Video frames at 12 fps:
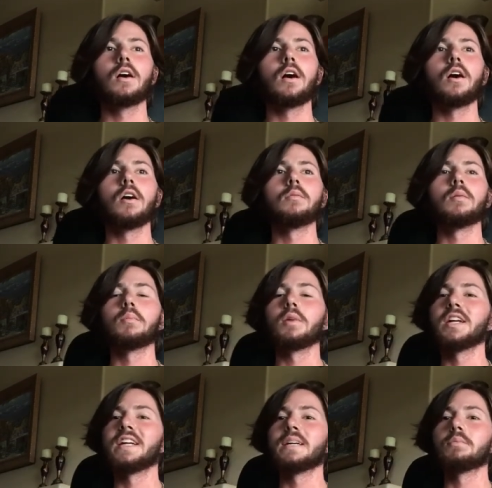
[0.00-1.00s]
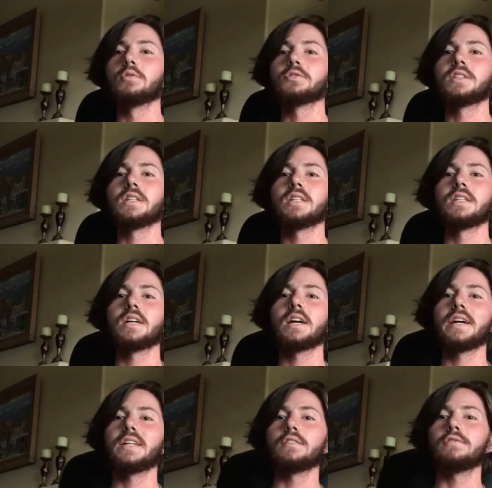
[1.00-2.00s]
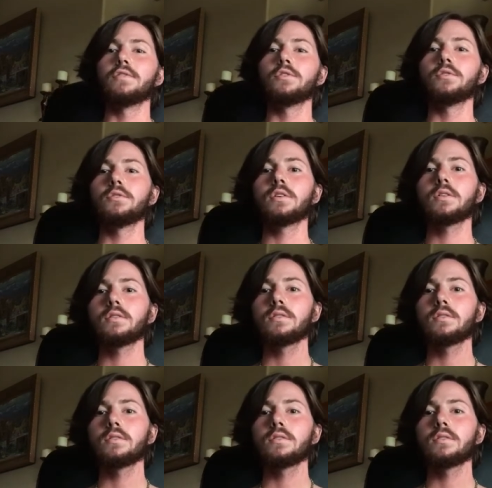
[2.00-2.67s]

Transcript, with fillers: Um, I'm unable to eat any food,